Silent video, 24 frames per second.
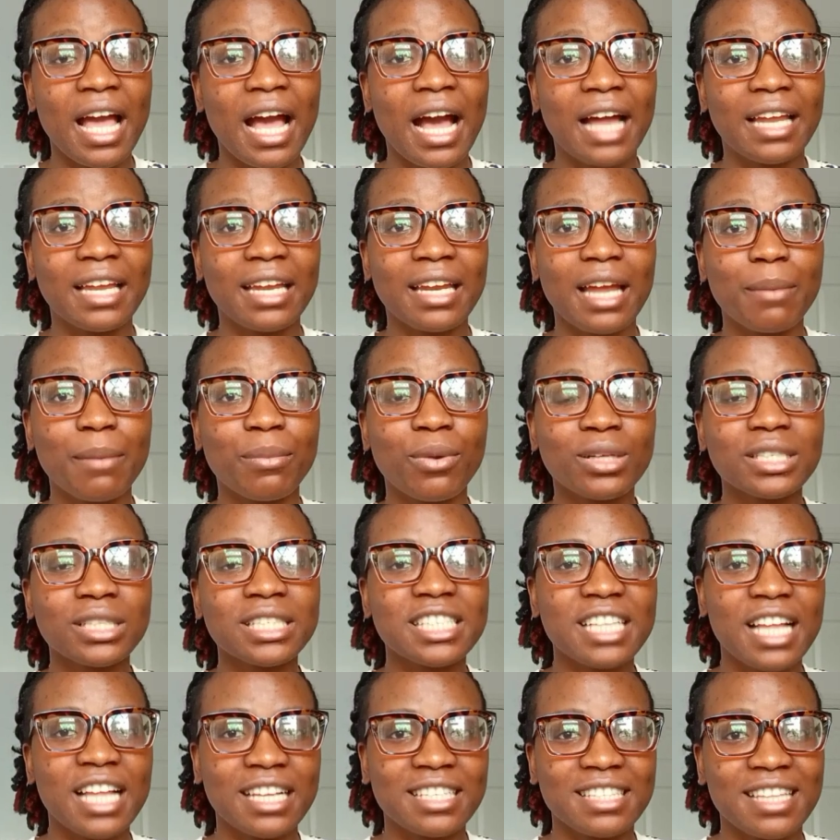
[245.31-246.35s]
And then I brought
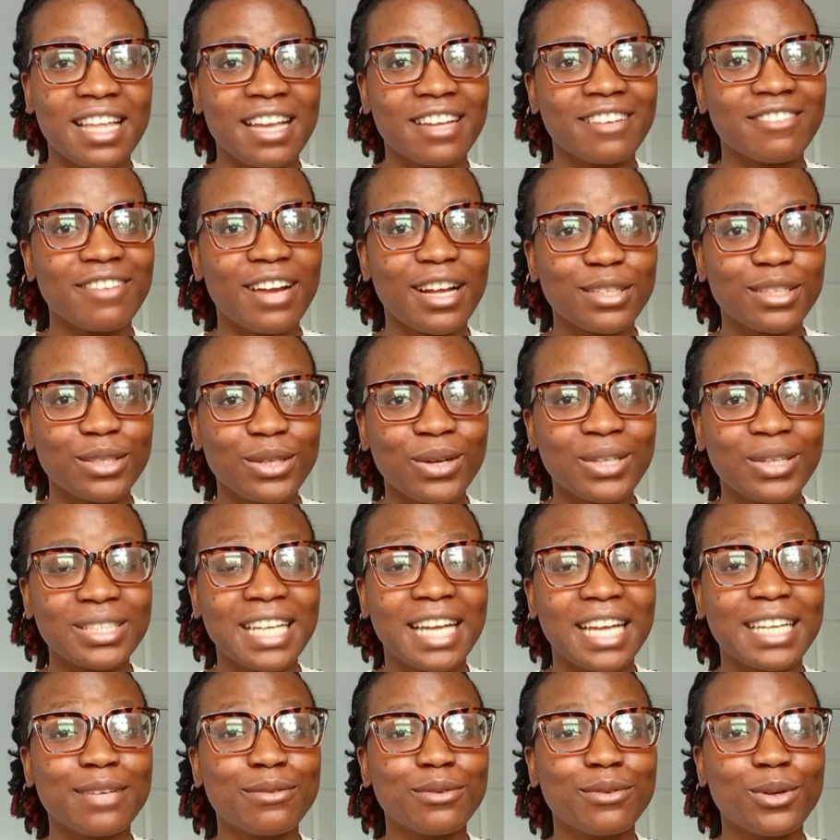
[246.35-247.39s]
snacks like granules
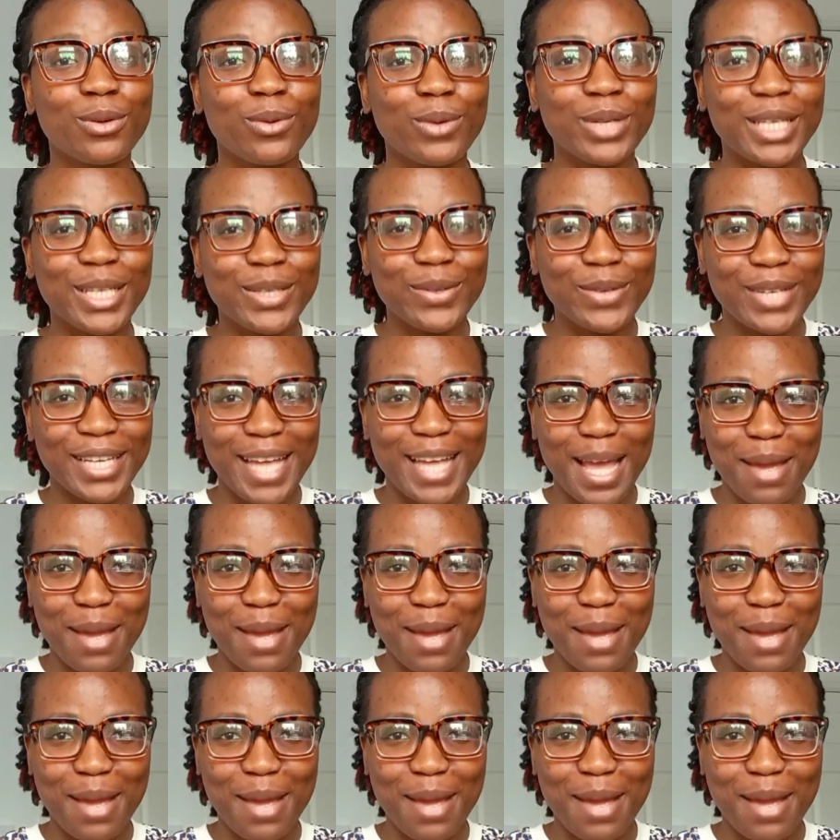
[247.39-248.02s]
and even kuli kuli,